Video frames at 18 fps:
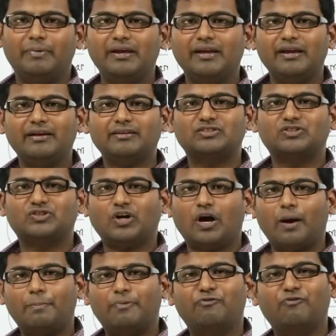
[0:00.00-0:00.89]
being
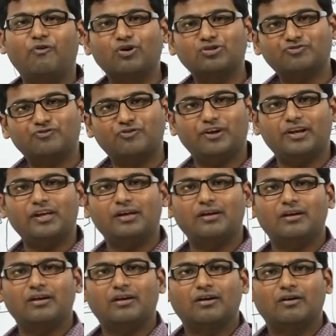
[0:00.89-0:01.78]
stopped
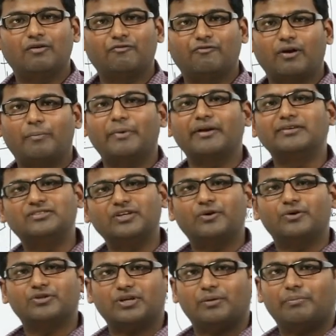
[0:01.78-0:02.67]
forcefully from
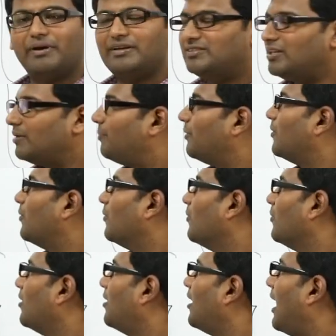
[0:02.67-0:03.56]
execution by
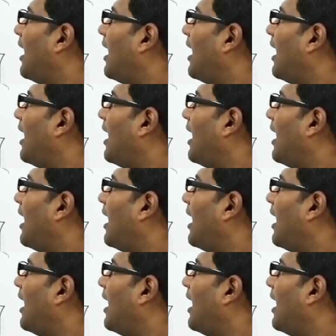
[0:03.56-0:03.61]
CPU,